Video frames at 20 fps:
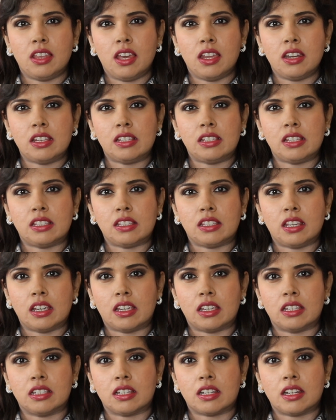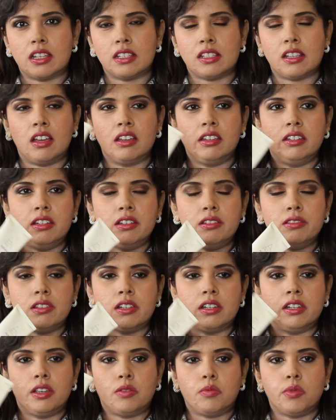than as a second cleanser. I know
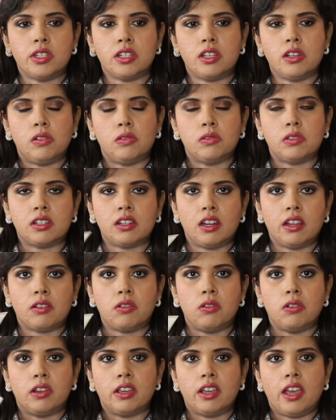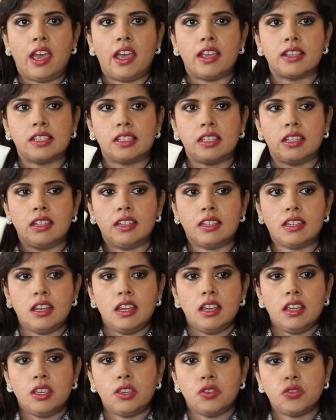that Liquid Gold, glycolic acid,
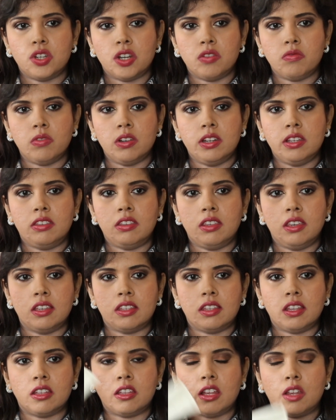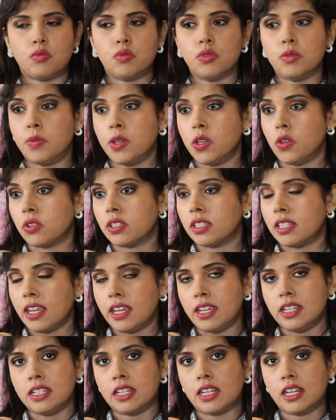you generally think that that would be your
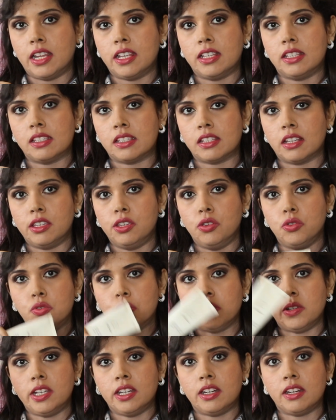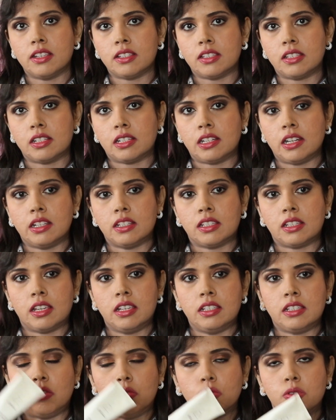second cleanser. Usually an acid cleanser
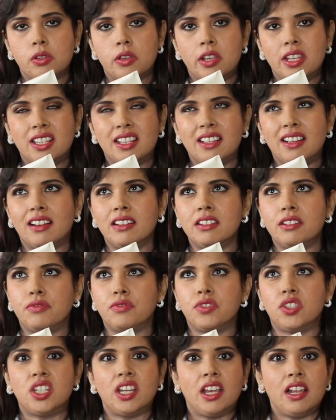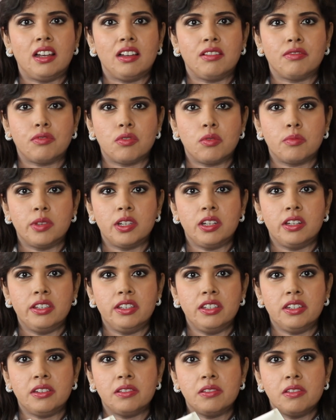is also a kind of gel formula,
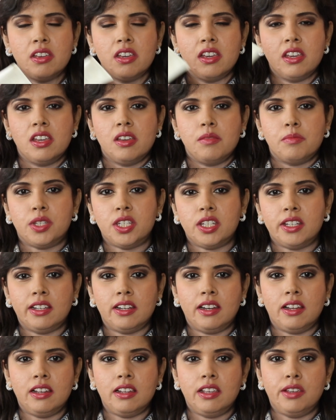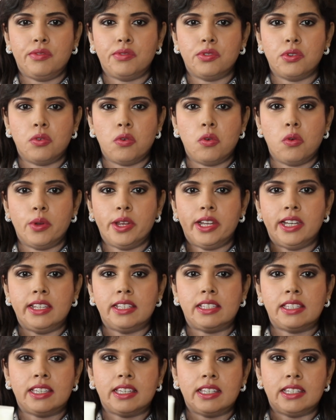you know, particularly if you're oily
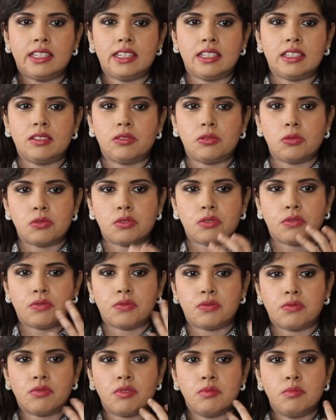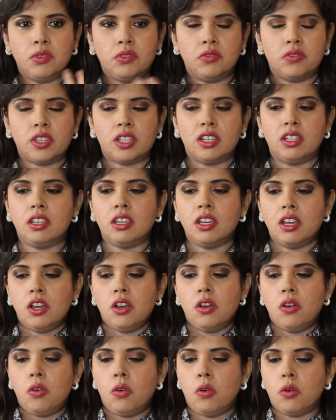skinned, it sort of removes any
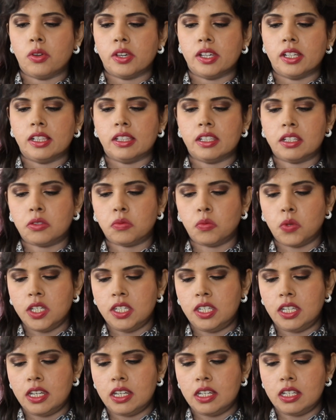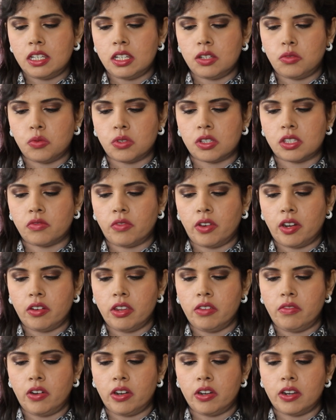oil. This one didn't. It was
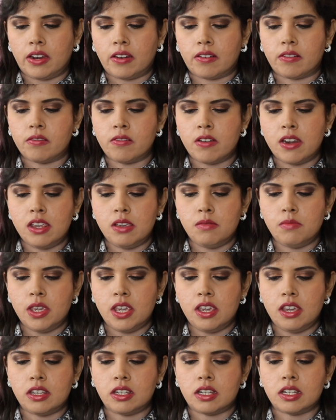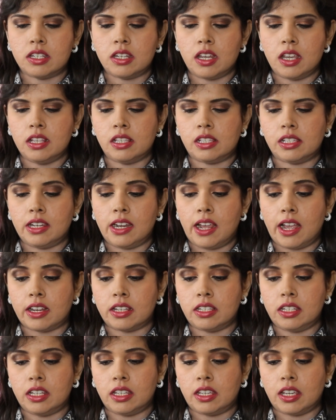very, very creamy. It contains
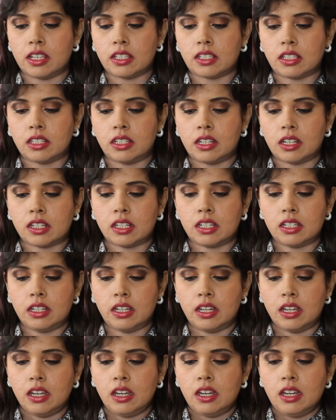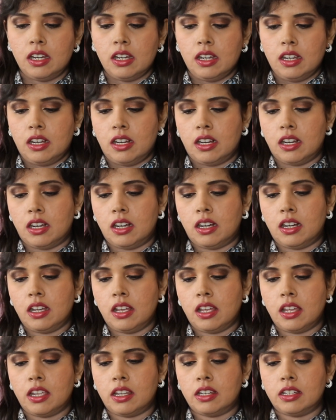lactic acid, actually, uh,
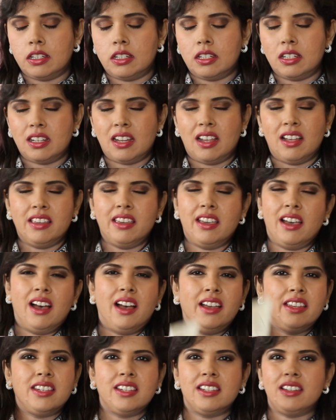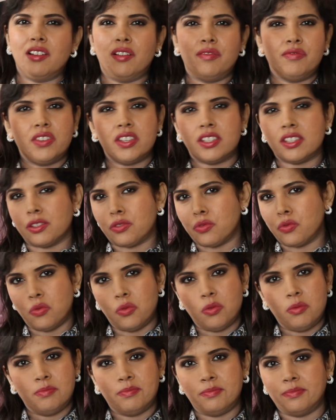and I, yeah, I didn't love this at
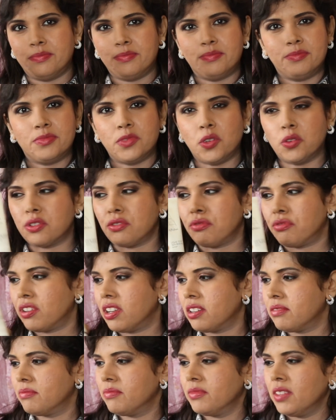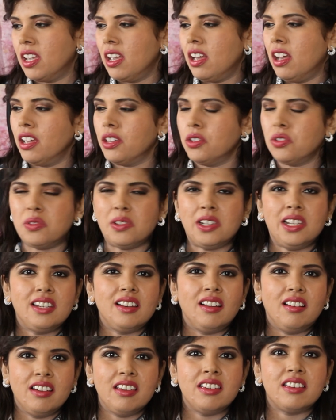all. Not a fan. I usually
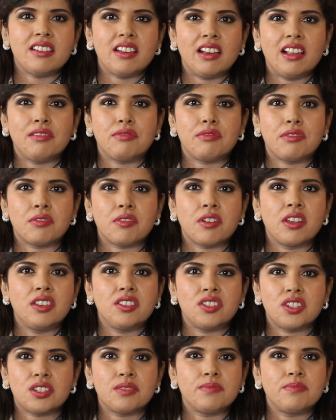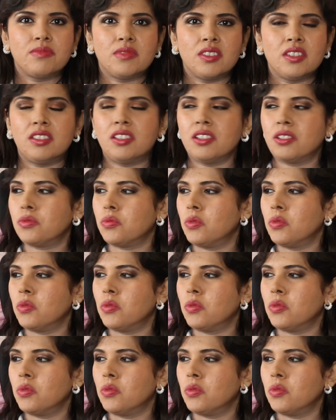like Alpha-H. This